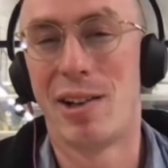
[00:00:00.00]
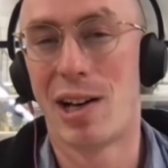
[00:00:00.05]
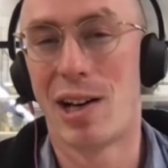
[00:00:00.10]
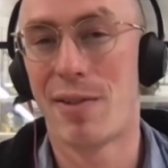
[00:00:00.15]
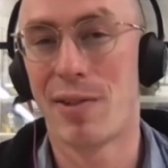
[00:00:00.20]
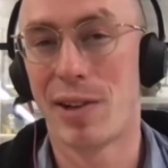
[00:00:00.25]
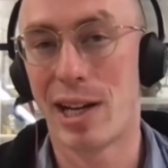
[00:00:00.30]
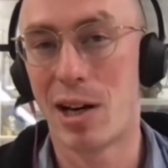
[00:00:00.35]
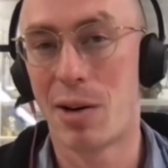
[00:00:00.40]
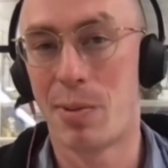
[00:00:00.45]
Not
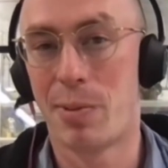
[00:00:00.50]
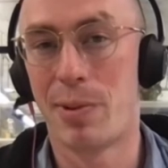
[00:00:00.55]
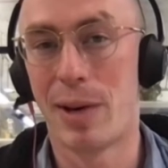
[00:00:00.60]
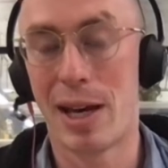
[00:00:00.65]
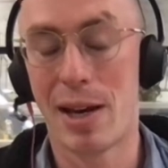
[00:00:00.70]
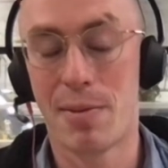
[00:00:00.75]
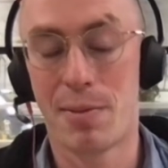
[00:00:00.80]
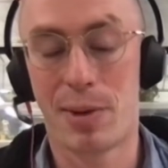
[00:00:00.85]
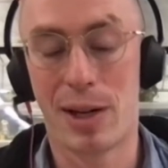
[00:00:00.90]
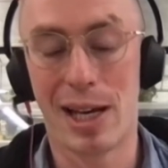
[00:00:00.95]
having an
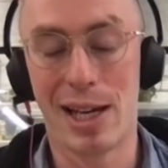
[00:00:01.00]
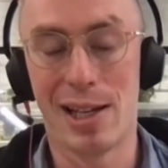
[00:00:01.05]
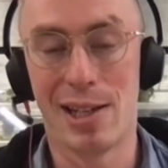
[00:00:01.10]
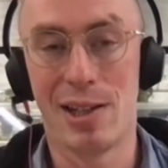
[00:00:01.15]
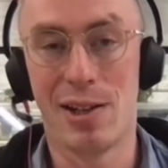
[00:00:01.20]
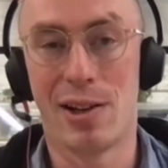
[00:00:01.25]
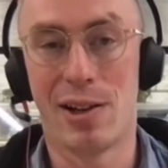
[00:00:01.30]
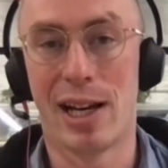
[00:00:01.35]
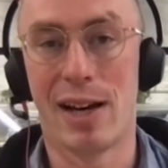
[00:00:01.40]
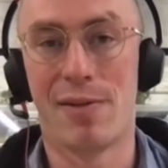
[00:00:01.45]
LPA in
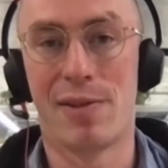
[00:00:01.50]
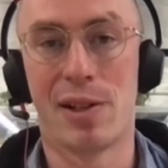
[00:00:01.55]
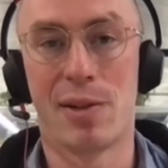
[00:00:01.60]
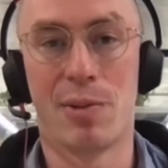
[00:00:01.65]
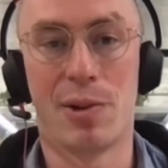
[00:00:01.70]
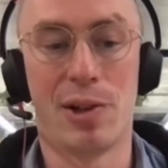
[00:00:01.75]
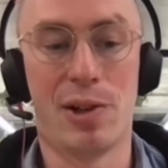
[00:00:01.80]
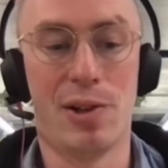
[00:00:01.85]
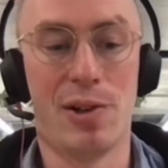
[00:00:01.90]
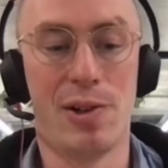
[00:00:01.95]
place, you can have
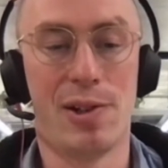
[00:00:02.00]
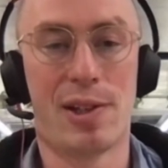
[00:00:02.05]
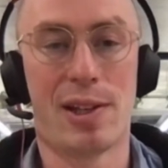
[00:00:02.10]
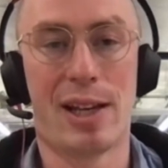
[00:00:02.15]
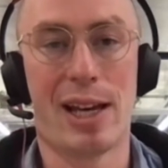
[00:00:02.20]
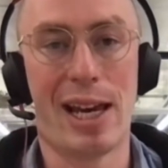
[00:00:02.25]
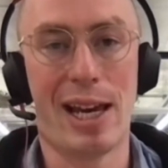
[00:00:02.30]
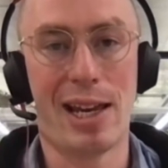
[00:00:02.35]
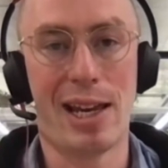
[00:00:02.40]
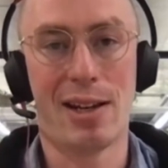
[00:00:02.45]
someone
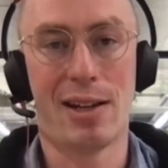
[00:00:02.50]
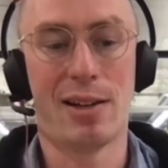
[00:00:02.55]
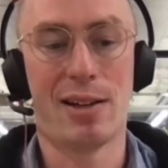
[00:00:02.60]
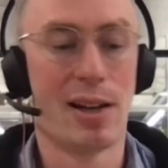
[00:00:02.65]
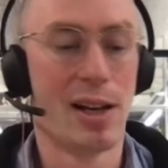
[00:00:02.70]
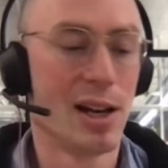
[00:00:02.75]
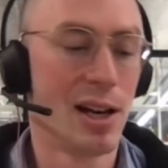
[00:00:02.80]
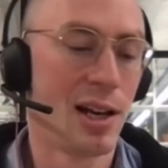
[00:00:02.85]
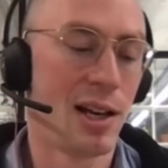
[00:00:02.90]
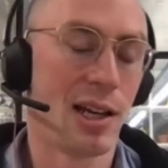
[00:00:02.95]
who's in,
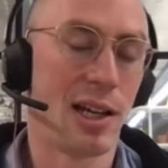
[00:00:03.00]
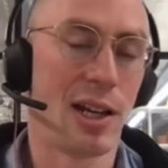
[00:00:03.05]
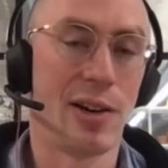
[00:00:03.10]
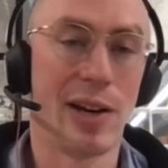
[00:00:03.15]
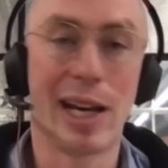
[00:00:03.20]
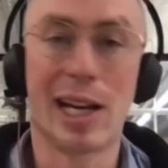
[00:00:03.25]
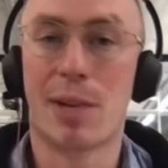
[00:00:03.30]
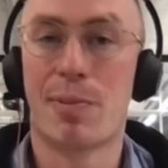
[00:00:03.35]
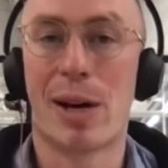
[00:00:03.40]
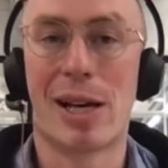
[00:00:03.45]
you know,
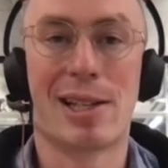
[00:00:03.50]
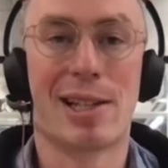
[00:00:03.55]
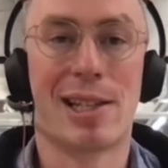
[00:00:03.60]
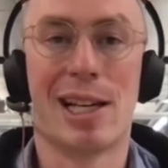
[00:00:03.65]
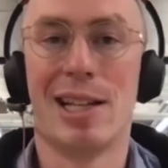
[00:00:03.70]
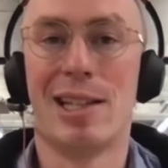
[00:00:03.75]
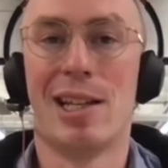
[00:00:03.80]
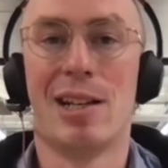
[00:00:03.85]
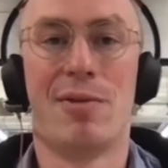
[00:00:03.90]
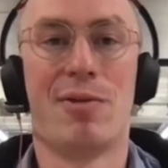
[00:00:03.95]

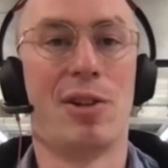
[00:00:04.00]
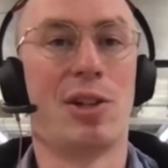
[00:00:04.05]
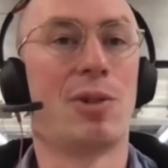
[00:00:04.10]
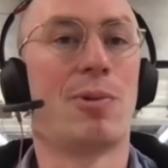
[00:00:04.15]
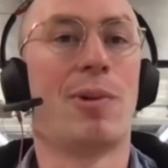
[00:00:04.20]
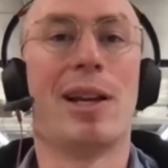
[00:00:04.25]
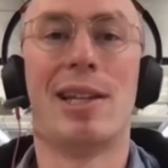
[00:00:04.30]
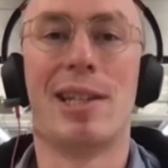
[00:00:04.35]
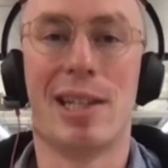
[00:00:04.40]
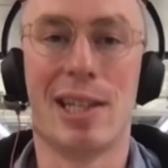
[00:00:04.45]
incapacitated for
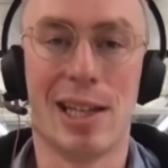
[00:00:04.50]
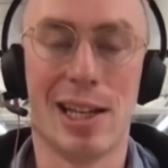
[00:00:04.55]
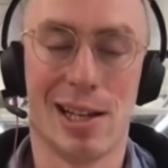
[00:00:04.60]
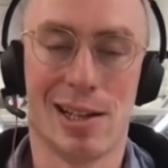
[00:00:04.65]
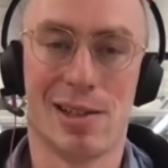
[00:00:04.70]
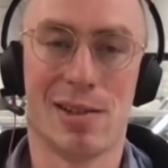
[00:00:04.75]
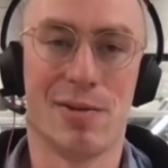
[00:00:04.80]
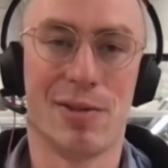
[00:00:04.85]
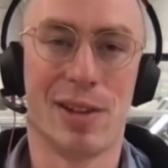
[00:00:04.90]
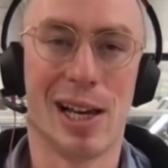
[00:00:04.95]
20
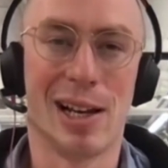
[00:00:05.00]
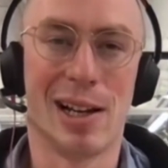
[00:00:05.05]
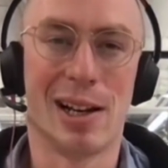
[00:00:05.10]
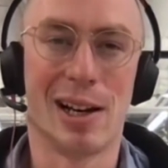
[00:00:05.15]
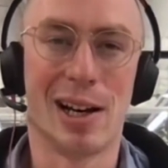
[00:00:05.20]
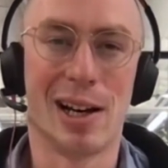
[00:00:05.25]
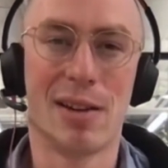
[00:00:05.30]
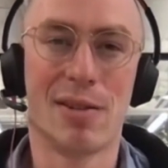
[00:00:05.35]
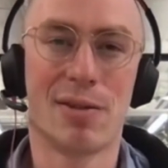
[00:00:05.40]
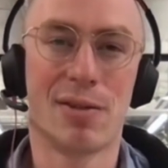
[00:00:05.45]
years of their
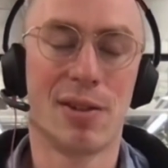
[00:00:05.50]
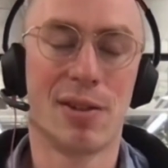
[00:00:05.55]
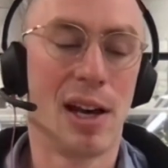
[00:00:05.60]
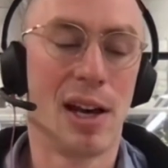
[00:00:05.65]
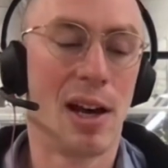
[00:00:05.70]
life,